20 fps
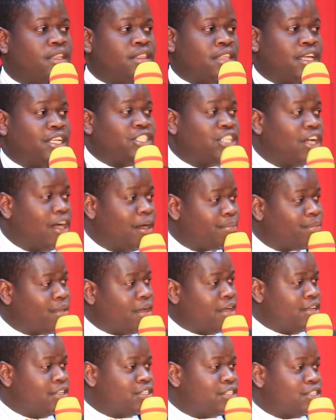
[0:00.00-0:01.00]
The
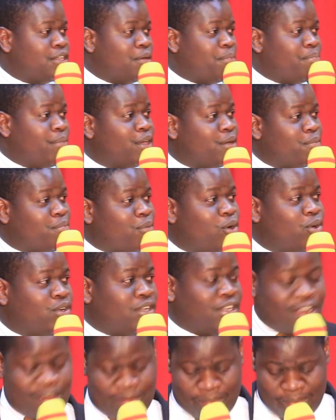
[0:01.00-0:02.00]
chapter, it's the big bold
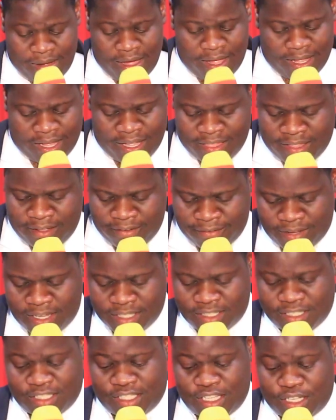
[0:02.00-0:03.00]
number, and the
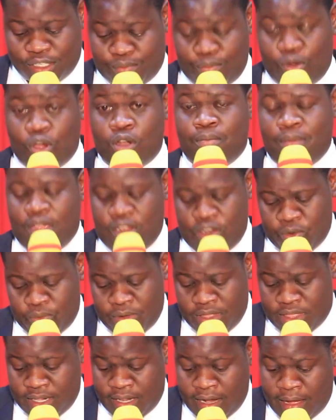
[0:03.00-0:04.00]
verse is the small menu
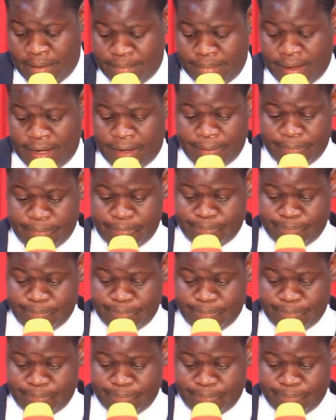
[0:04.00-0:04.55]
with number.